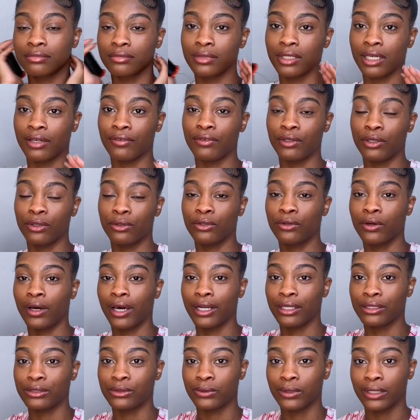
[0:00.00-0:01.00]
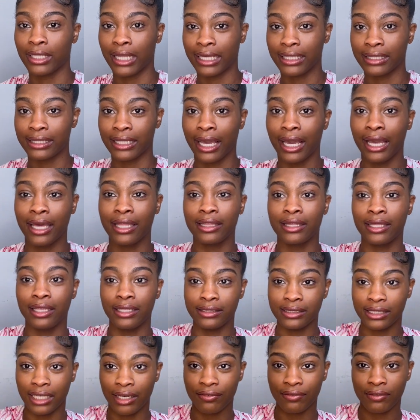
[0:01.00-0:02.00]
if you don't know how to do it like that, then
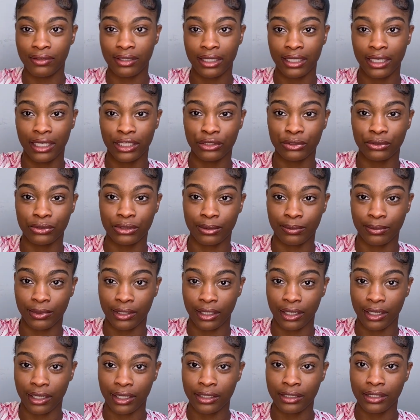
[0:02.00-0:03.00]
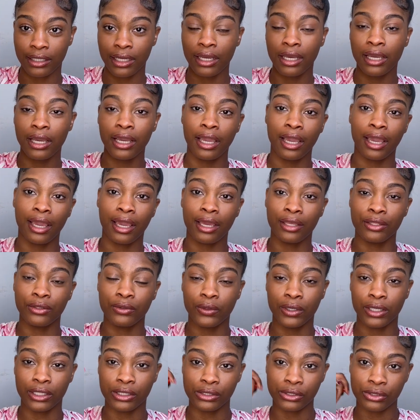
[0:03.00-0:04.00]
definitely get you some yarn and you
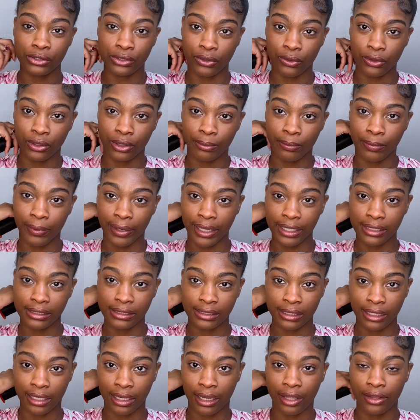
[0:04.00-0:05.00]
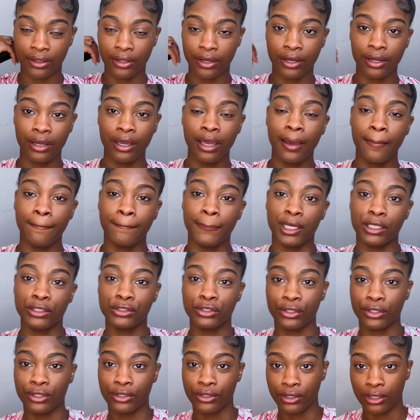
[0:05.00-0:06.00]
can sew the braids together. Make
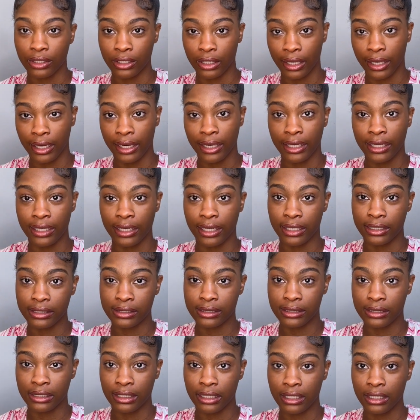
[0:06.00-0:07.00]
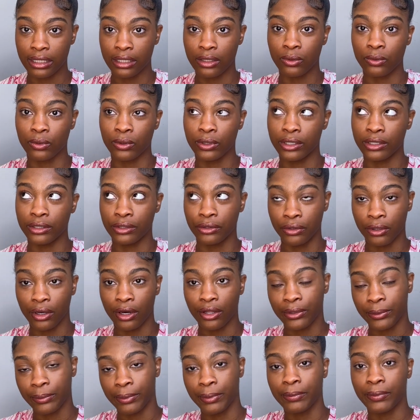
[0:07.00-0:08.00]
sure your client cannot see, or you know,
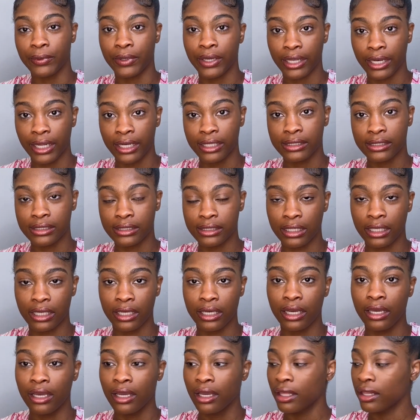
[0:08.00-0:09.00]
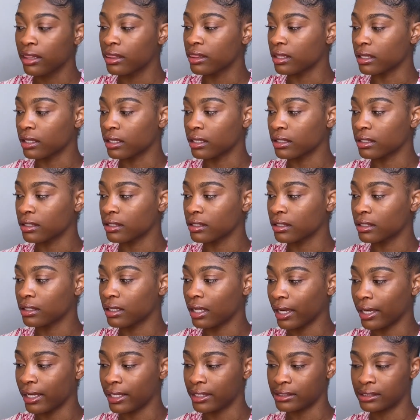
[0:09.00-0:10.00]
other people cannot see the
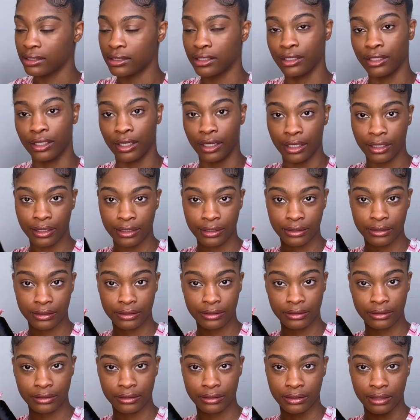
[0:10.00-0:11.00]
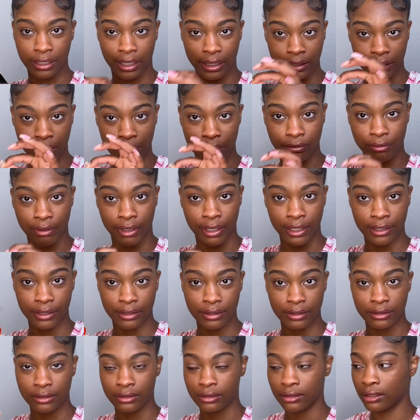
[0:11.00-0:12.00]
client's yarn, like the thread
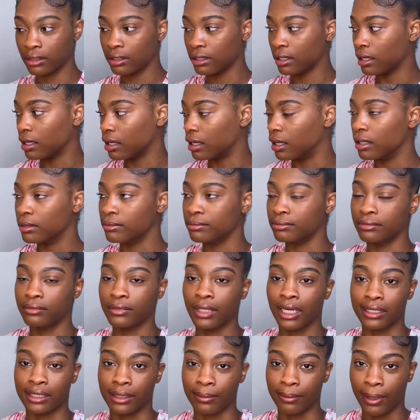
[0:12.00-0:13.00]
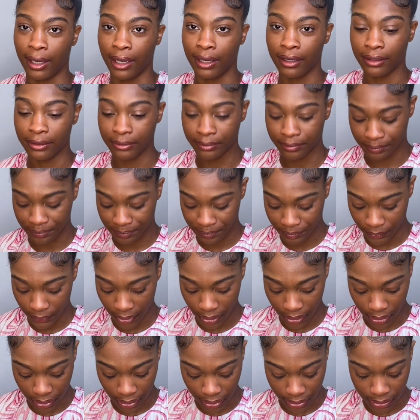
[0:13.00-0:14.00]
at the back,
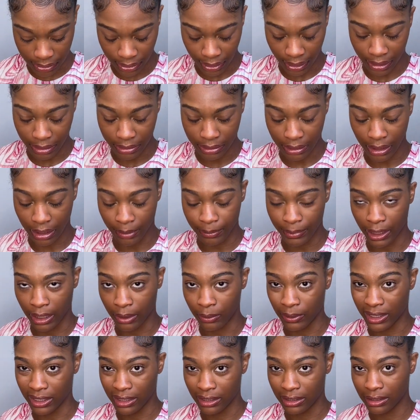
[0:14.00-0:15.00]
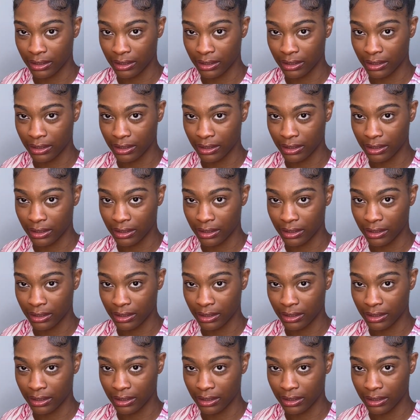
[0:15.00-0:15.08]
because yeah, they're gonna be like, what?